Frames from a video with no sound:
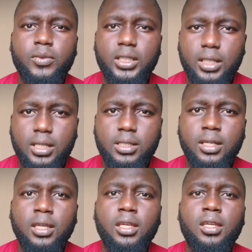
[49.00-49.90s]

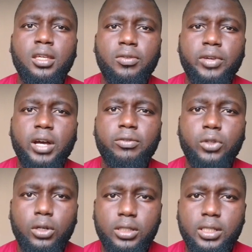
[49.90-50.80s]
Yes, if you
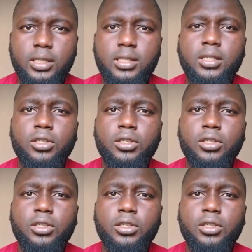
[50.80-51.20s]
have done it,